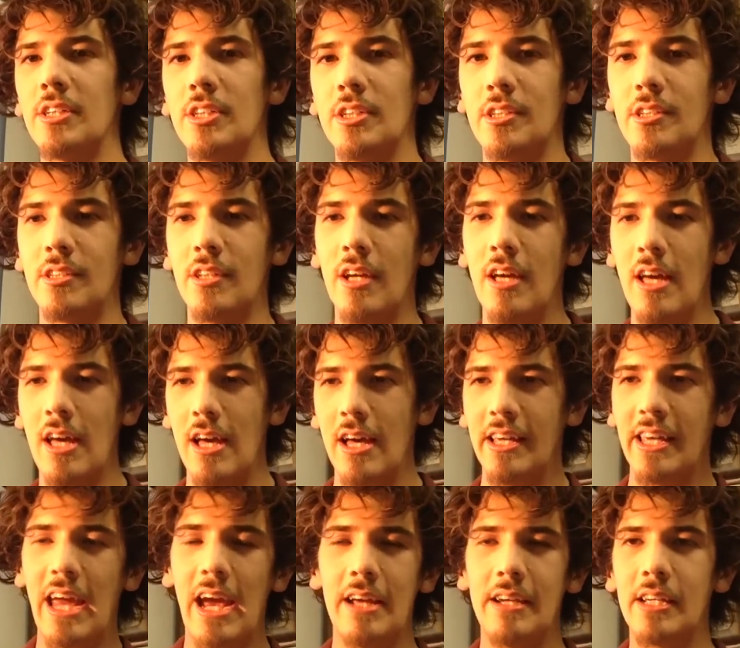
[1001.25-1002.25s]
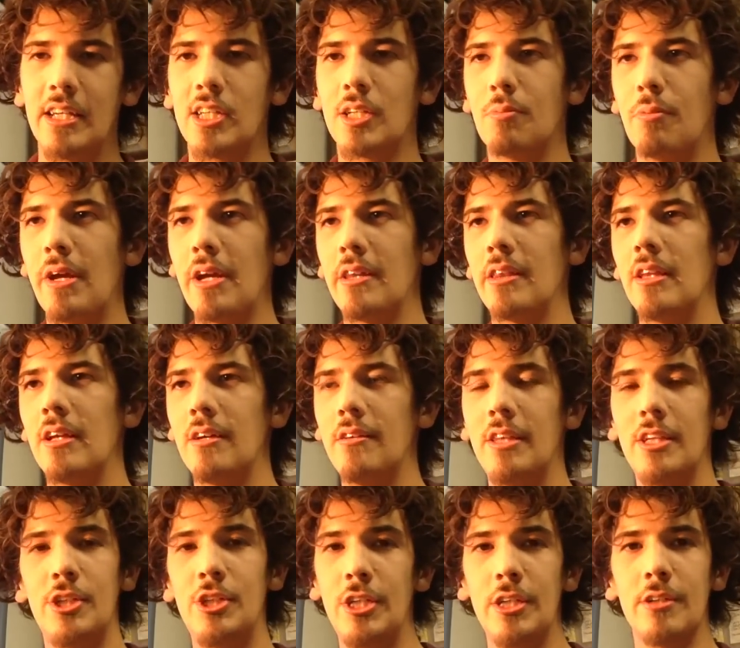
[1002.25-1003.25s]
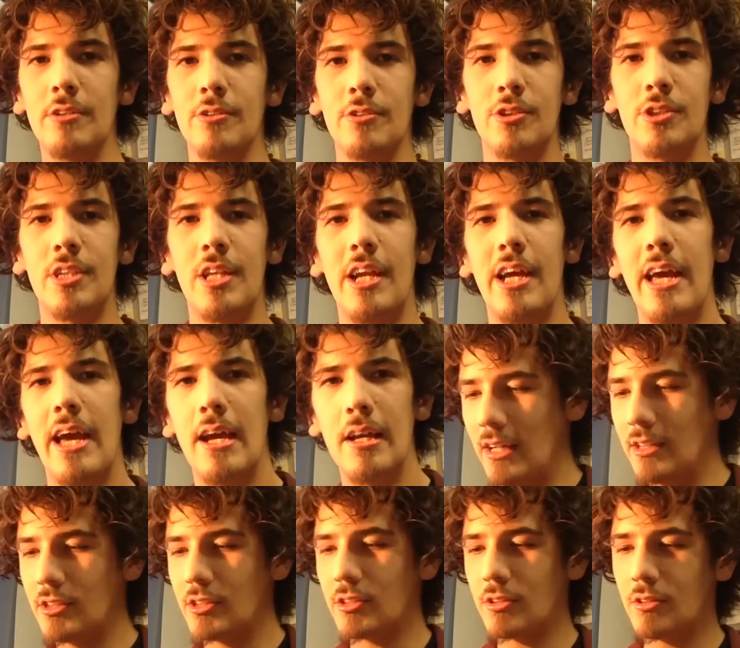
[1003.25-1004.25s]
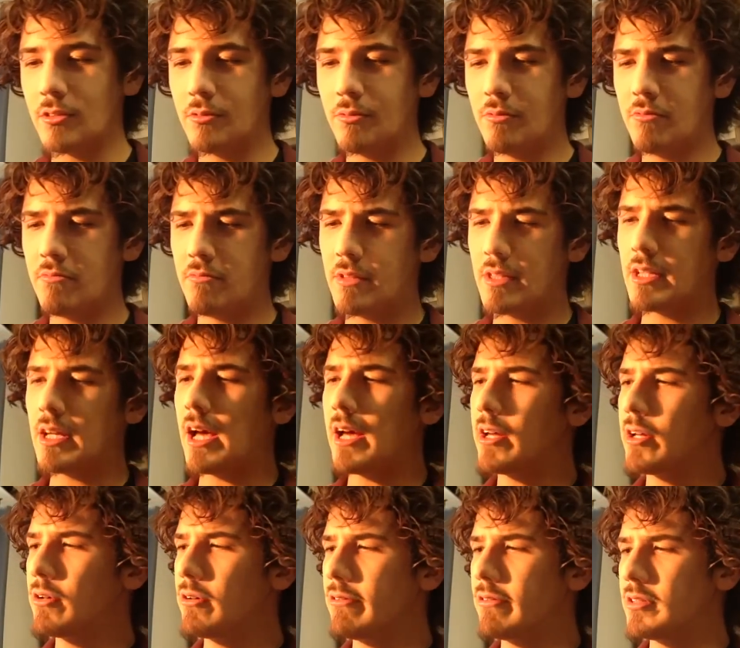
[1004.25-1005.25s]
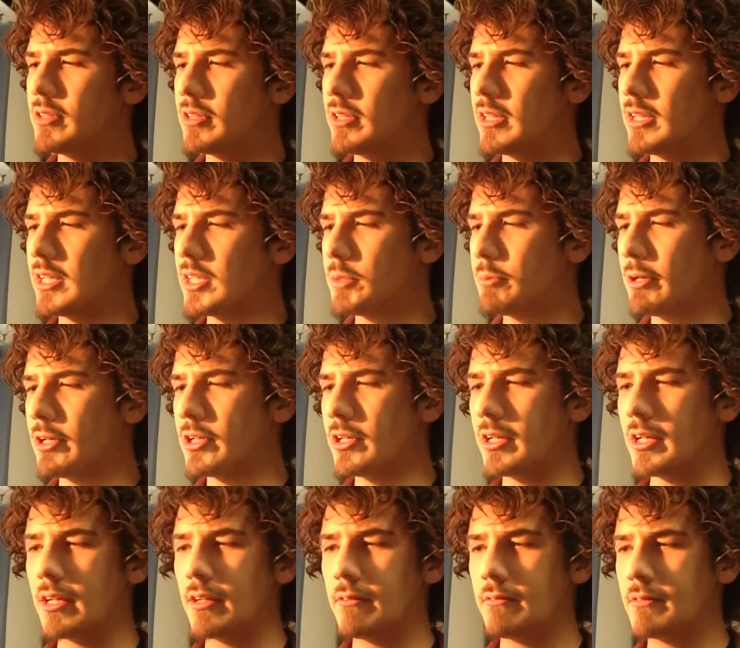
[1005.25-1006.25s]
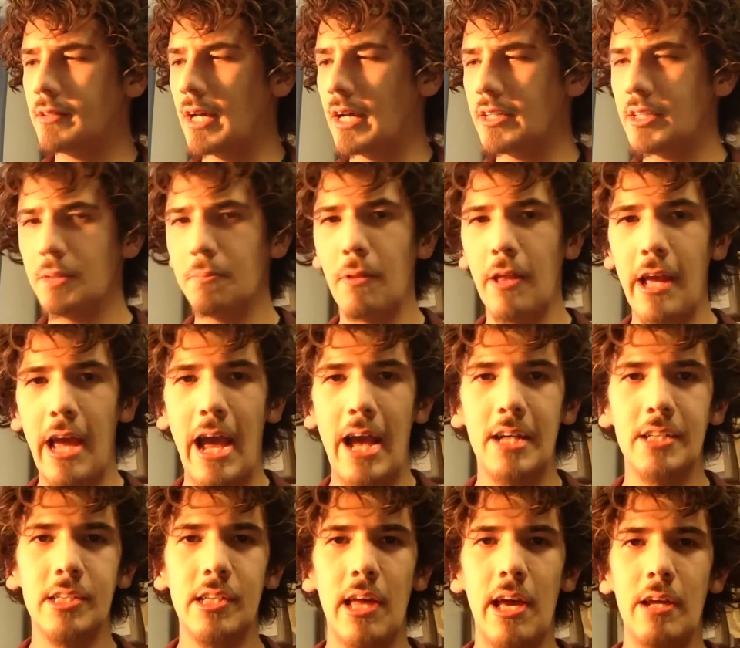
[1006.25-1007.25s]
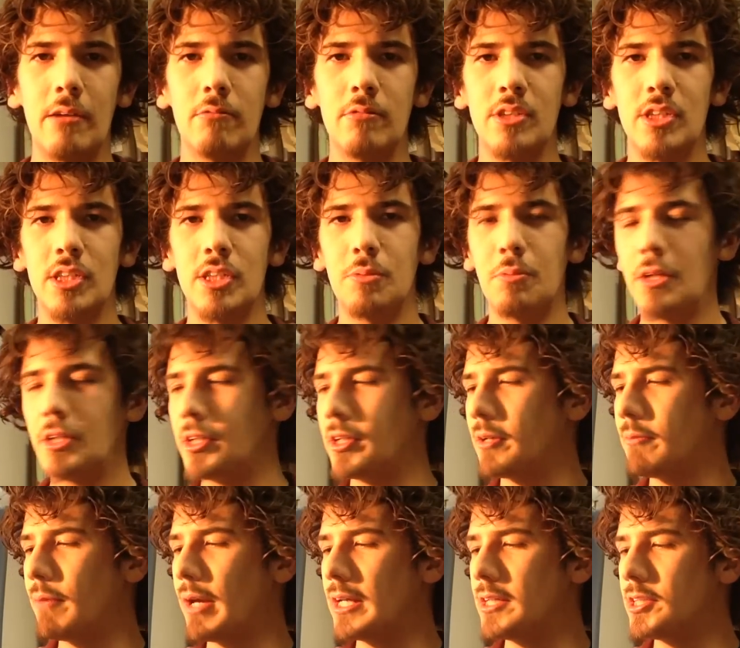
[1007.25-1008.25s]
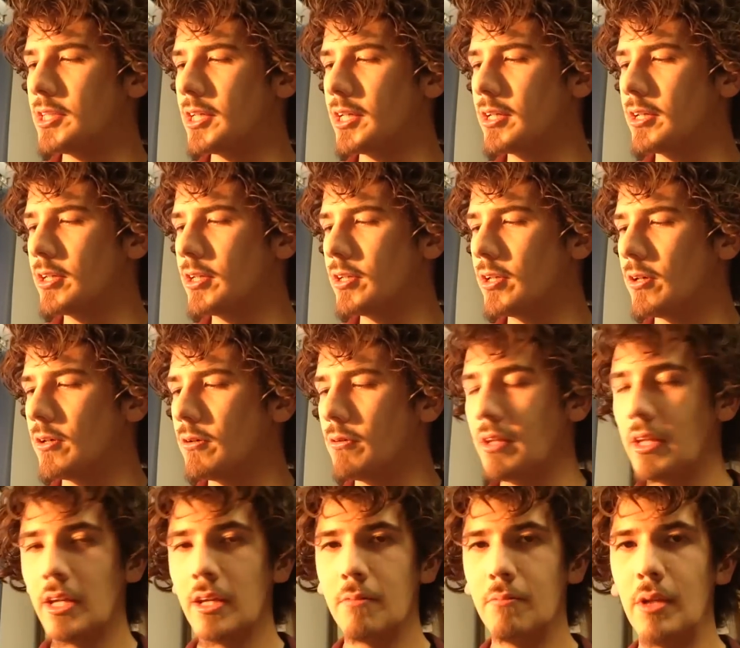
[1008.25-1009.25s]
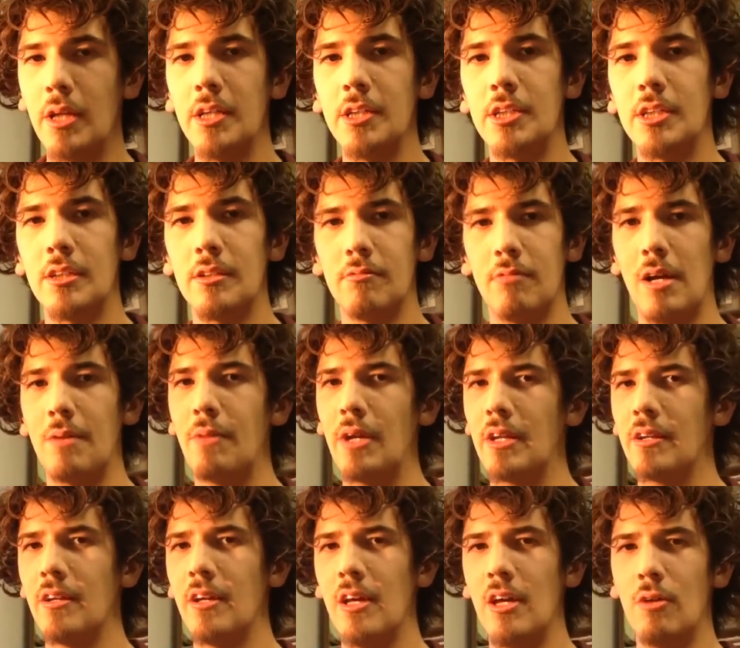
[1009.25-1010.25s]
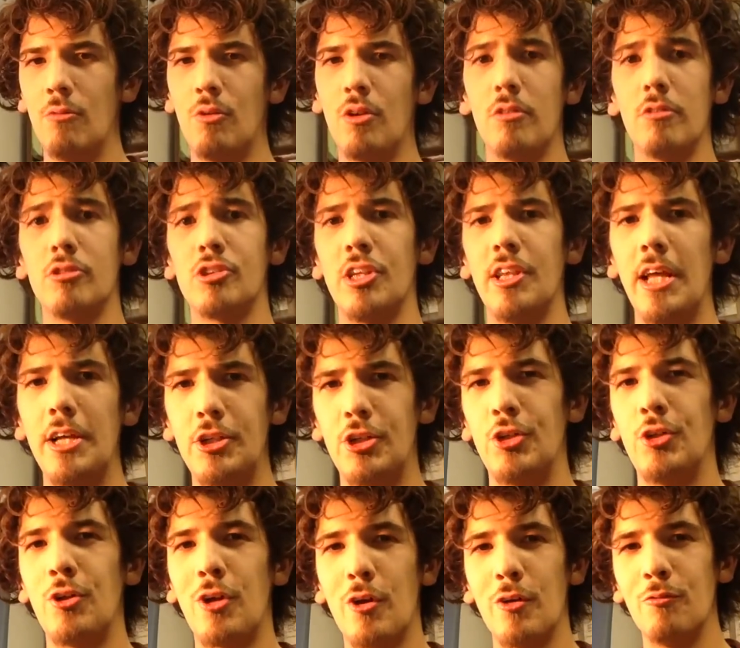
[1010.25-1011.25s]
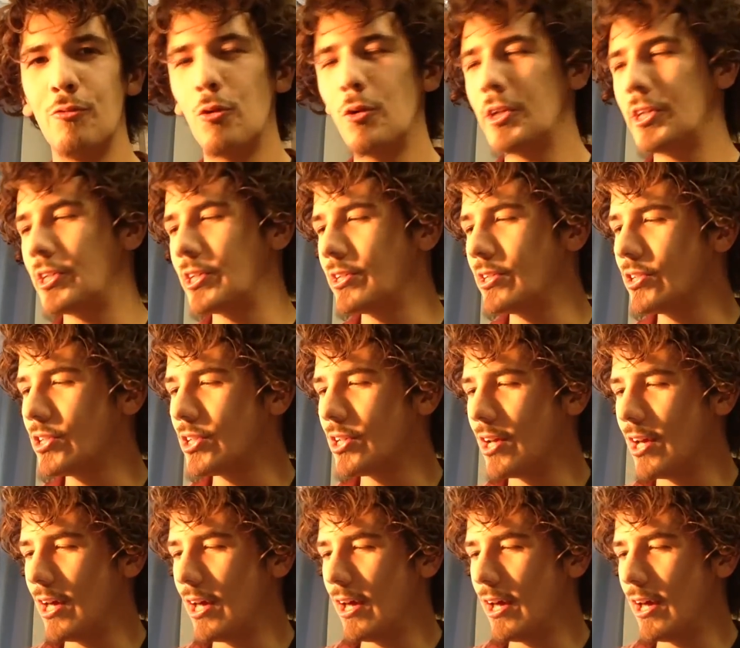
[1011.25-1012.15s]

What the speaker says: Just can't explain the chills that I had. And so the guy who they especially got to play Aslan was especially amazing. You know, Liam Neeson, I mean, one of those legendary voices.